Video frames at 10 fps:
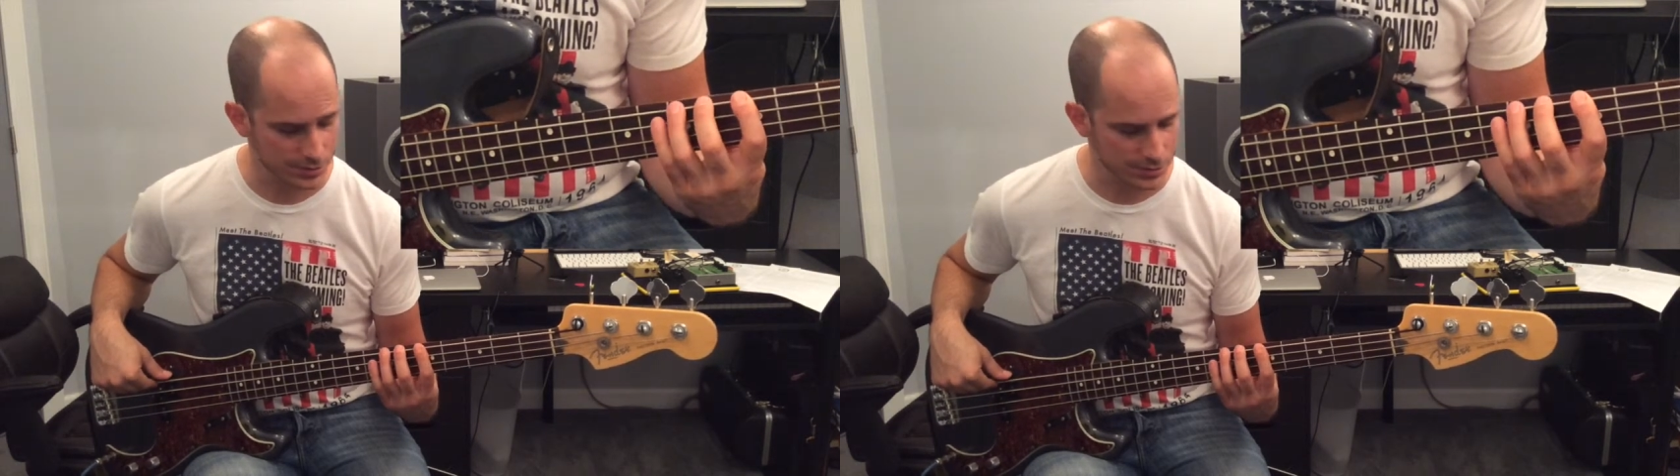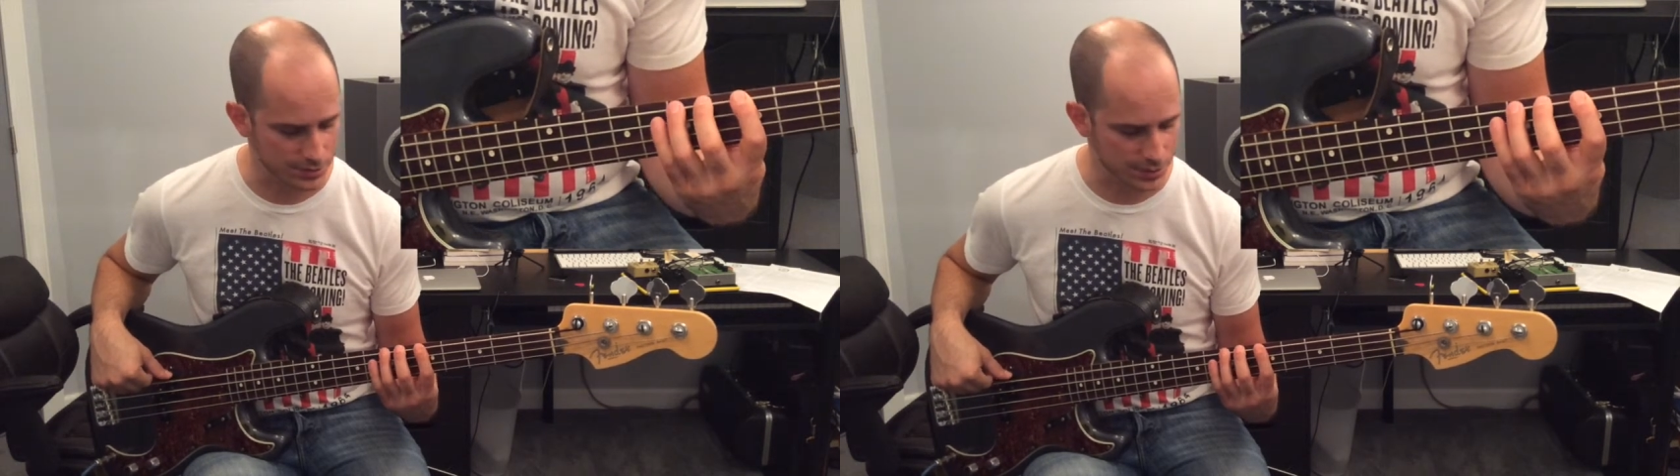
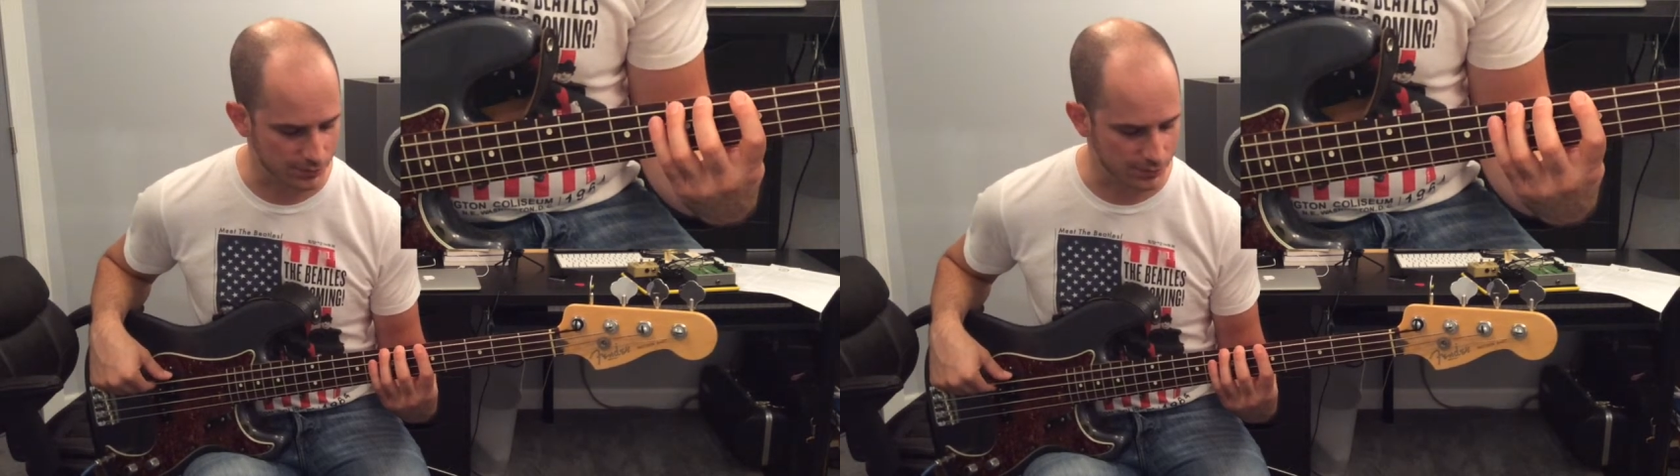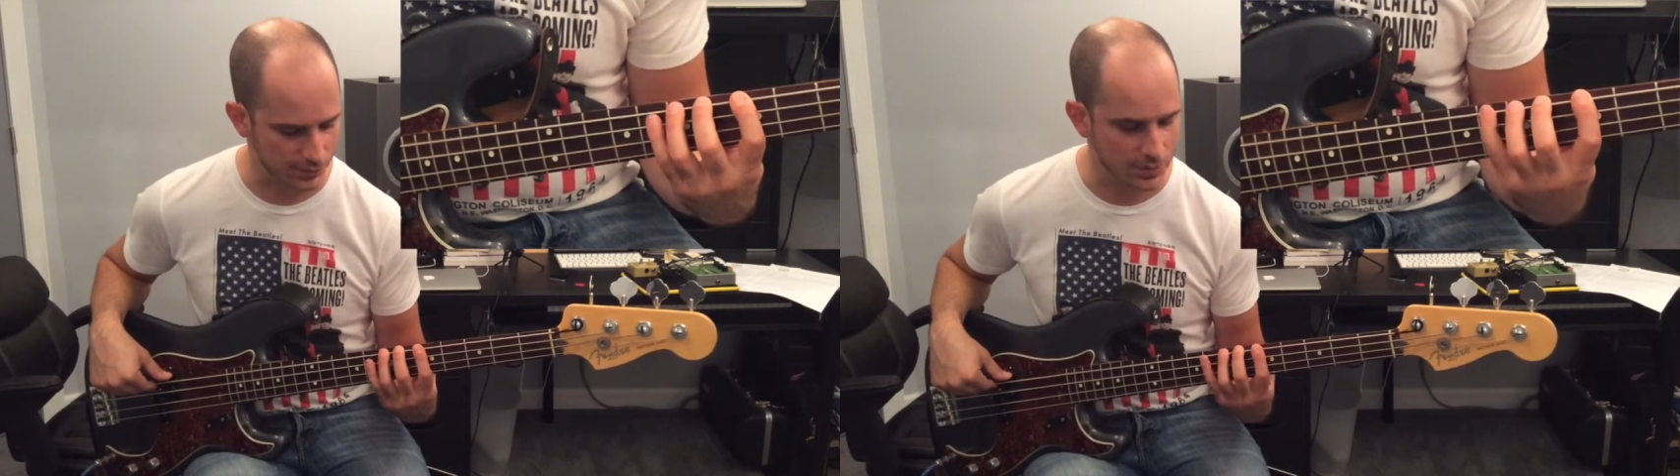
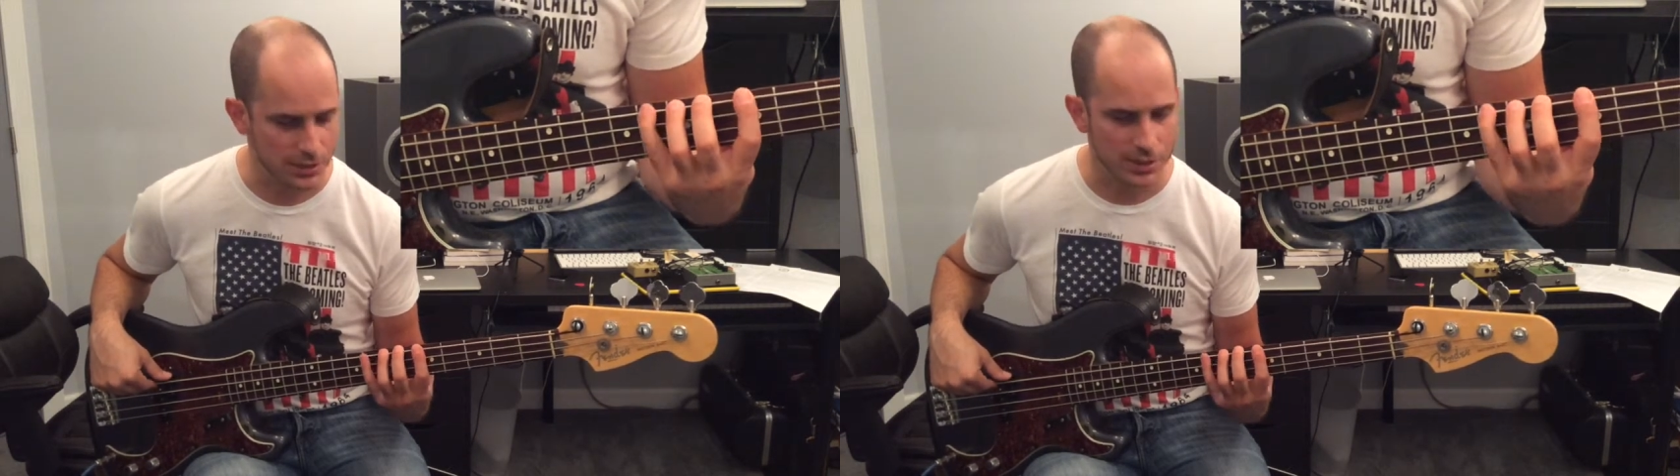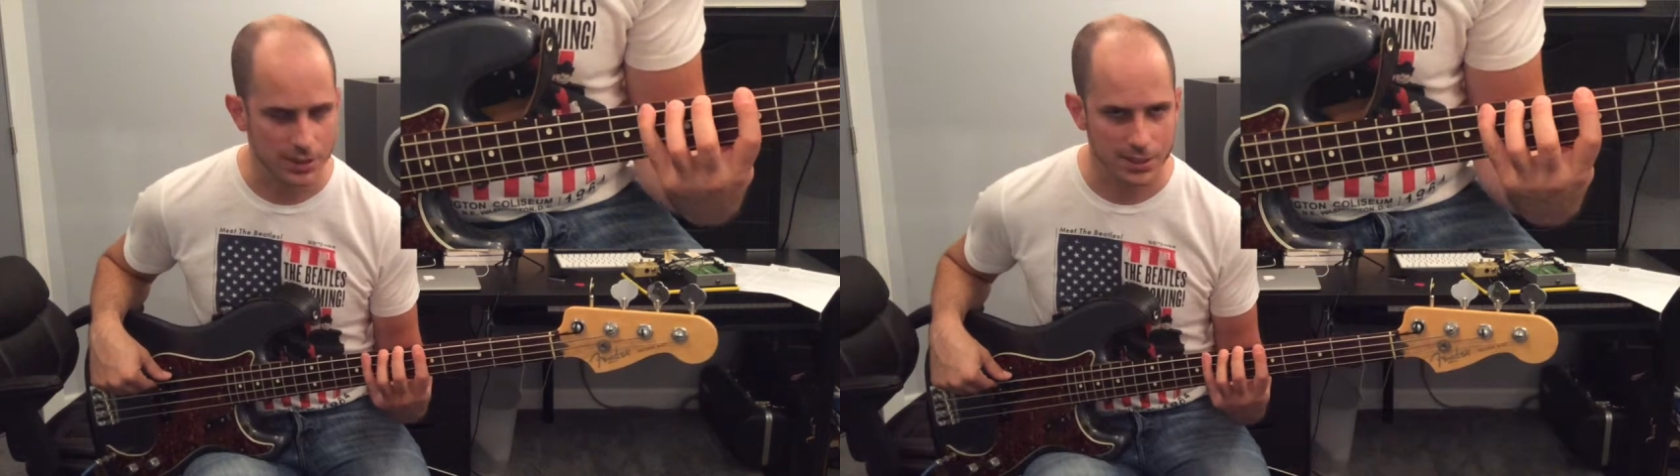7,
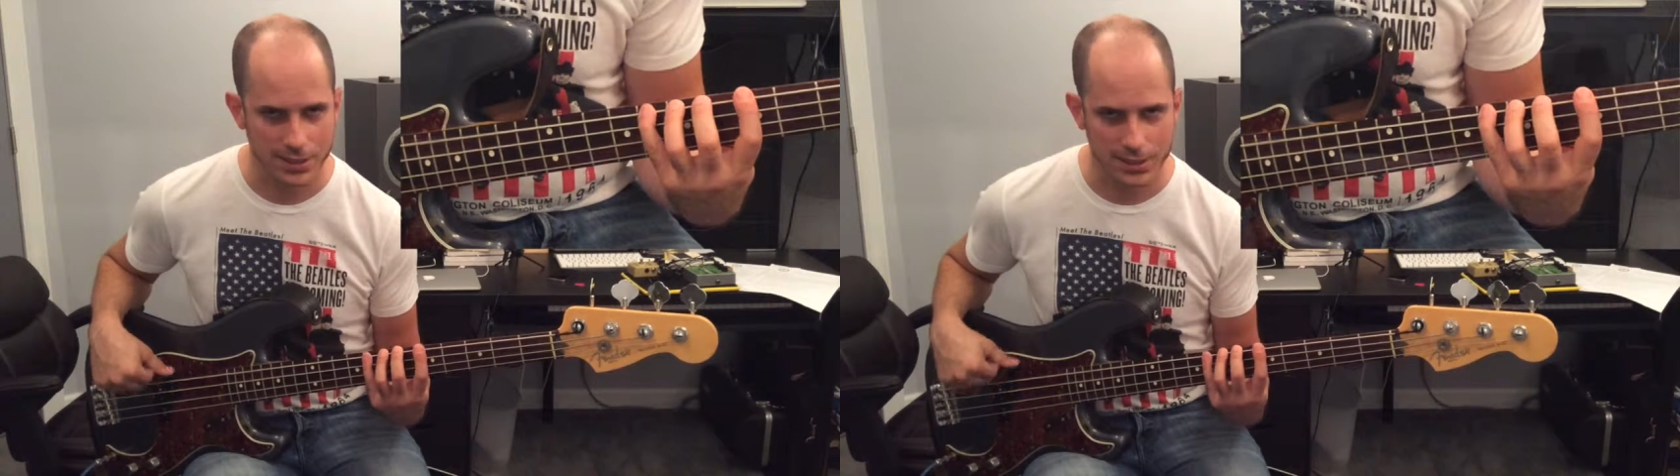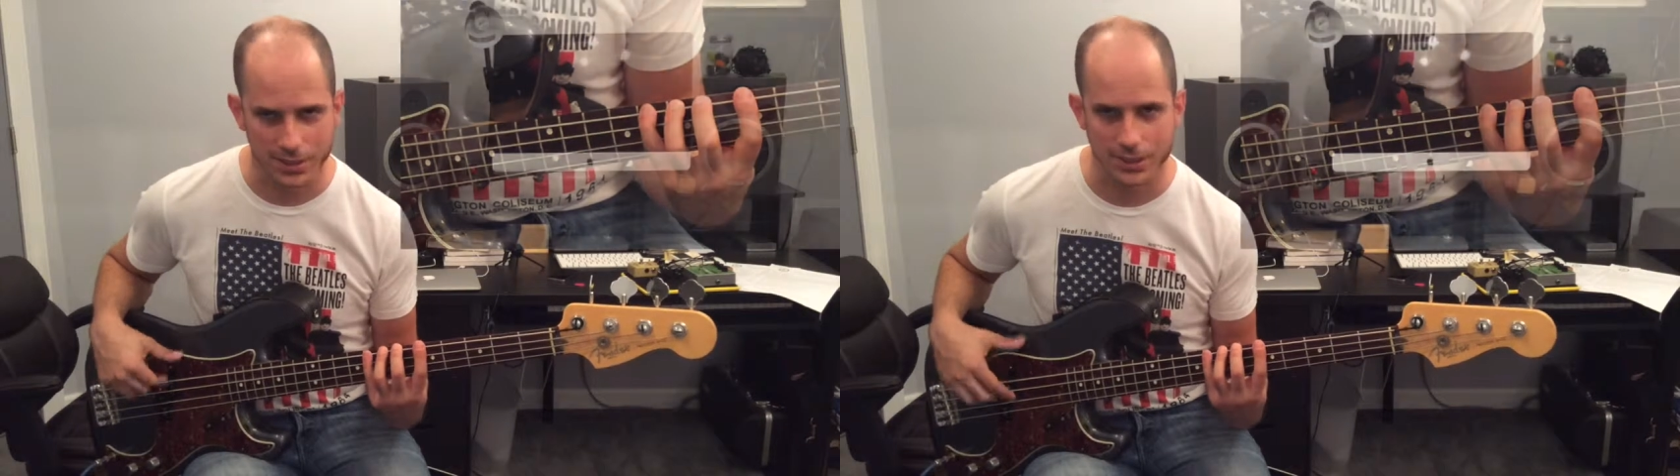
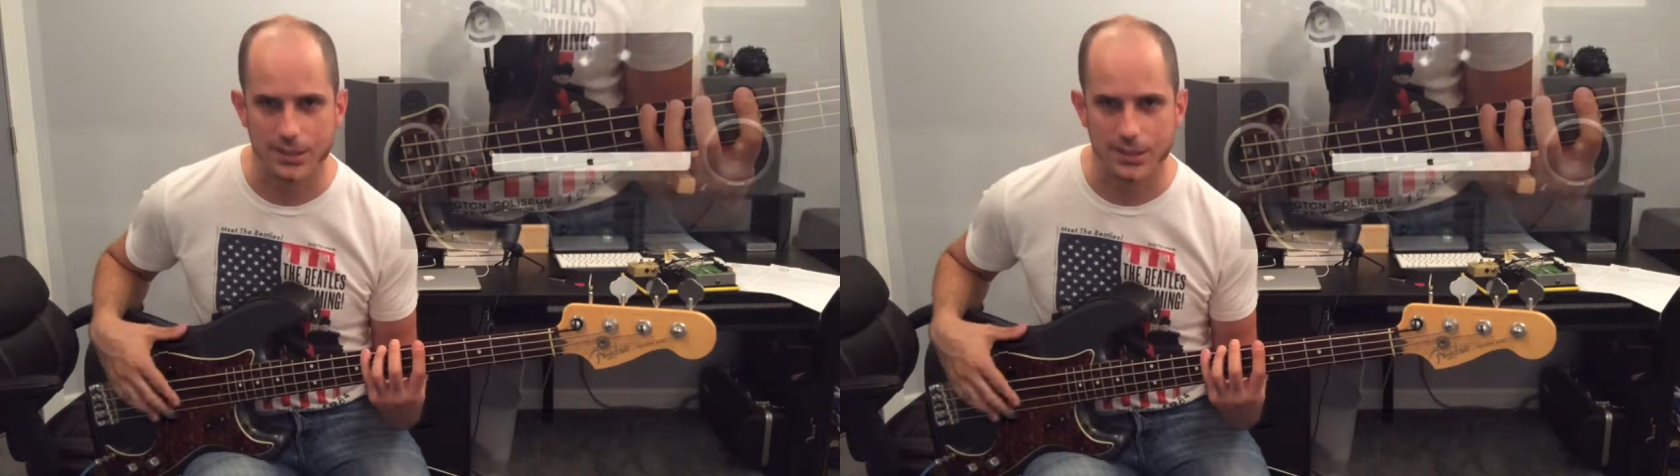8.